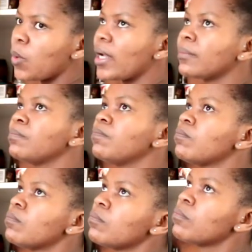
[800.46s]
ones.
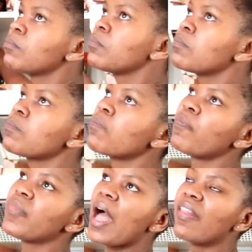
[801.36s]

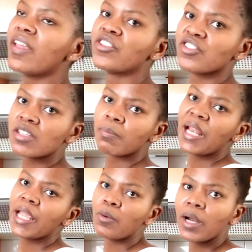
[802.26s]
And then just the
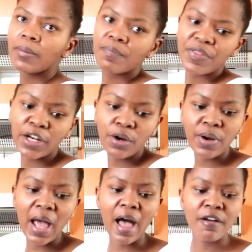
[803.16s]
plain one. They
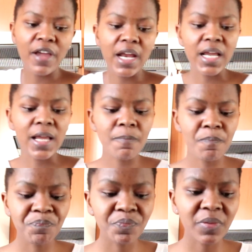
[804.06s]
don't have any
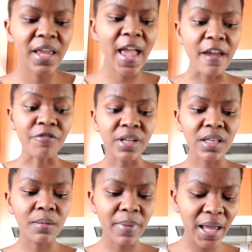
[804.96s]

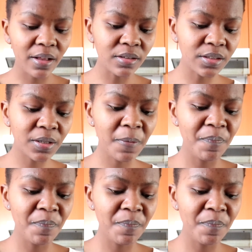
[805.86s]
everything bagels.